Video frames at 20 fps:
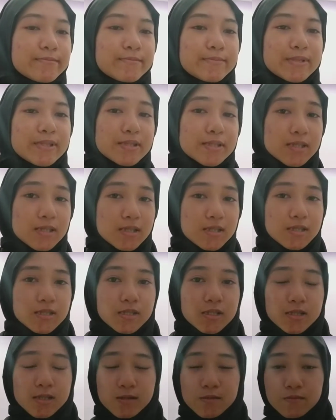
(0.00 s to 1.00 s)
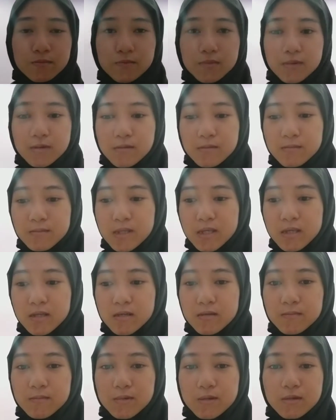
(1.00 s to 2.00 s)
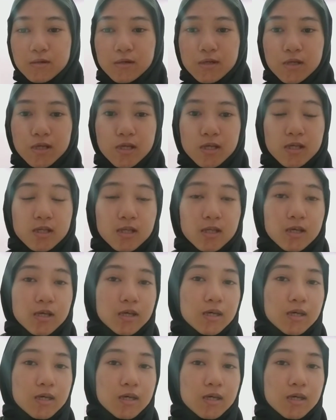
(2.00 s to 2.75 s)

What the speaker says: It's just a simple makeup look and